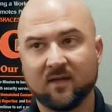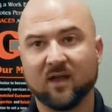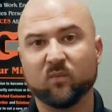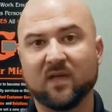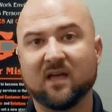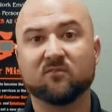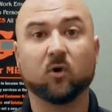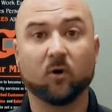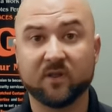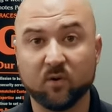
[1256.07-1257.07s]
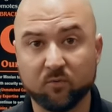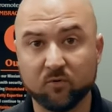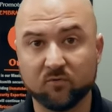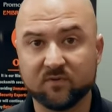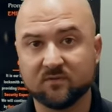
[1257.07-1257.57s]
and we have Guardian
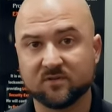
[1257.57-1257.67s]
Approved.